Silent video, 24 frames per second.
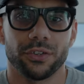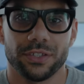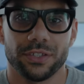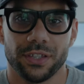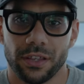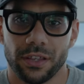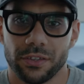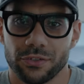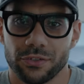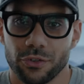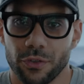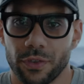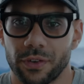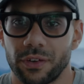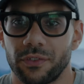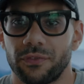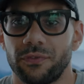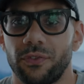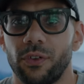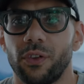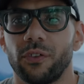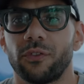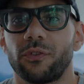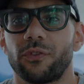sensor than
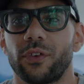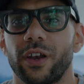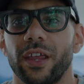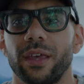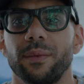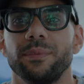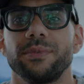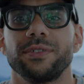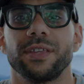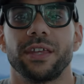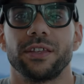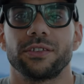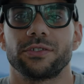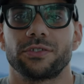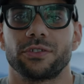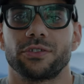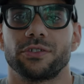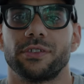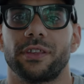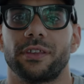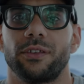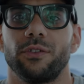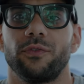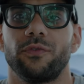full frame sensors
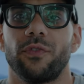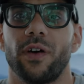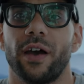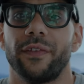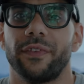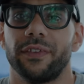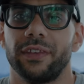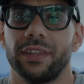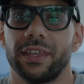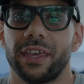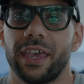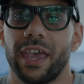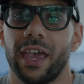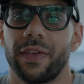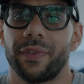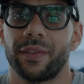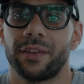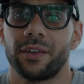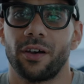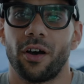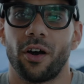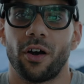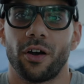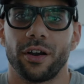like you find in the
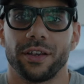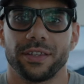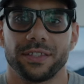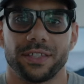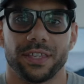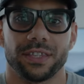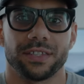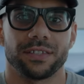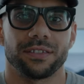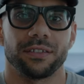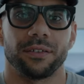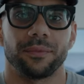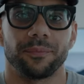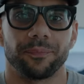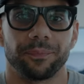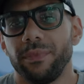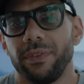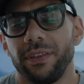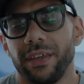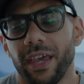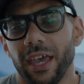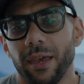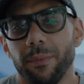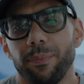Canon R system.
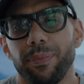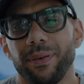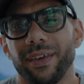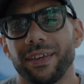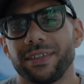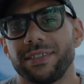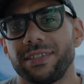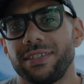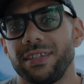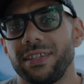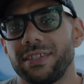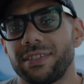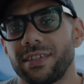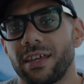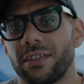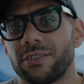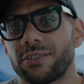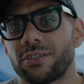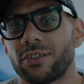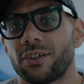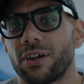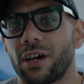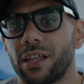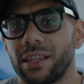The APS-C
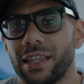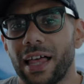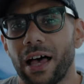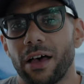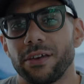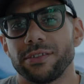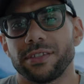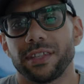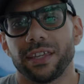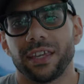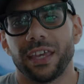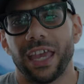sensor allows the